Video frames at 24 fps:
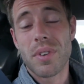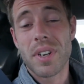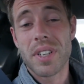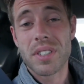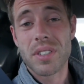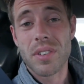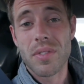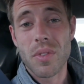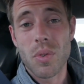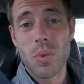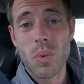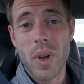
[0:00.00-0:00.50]

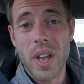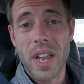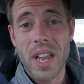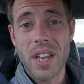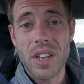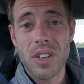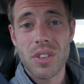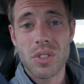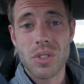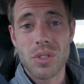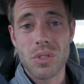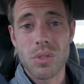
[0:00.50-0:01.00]
rest of the
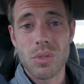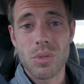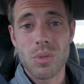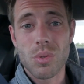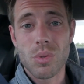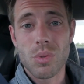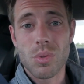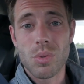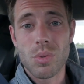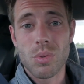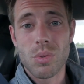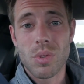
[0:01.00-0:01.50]
way
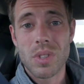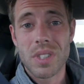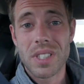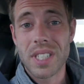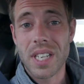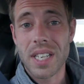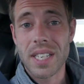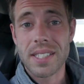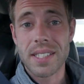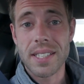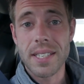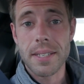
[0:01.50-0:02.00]
to
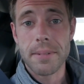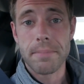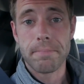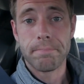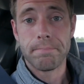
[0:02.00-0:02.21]
Tennessee.